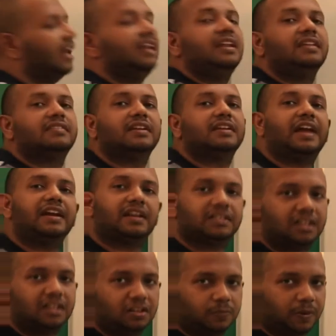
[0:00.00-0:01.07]
N is a
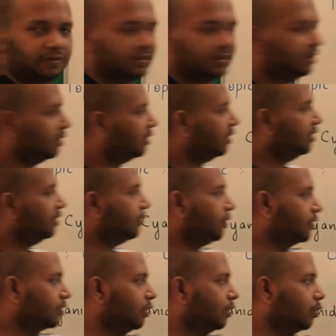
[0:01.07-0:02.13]
nitrogen is present in the
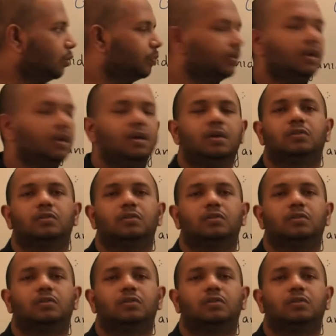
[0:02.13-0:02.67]
functional group.